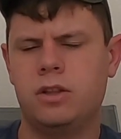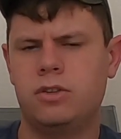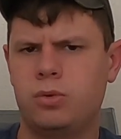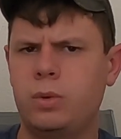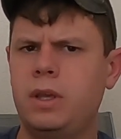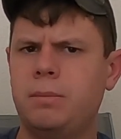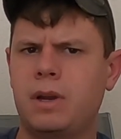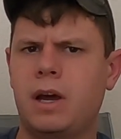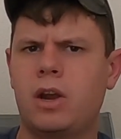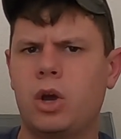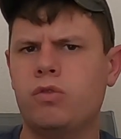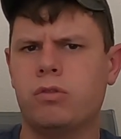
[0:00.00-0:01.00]
sweet, but
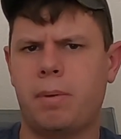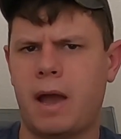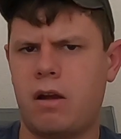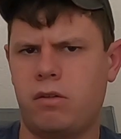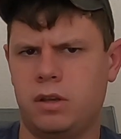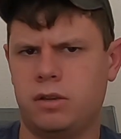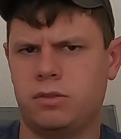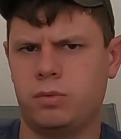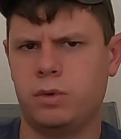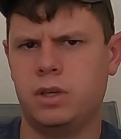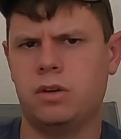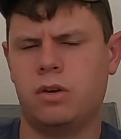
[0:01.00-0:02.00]
not overpowering
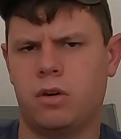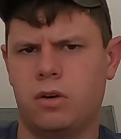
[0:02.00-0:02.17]
sweet.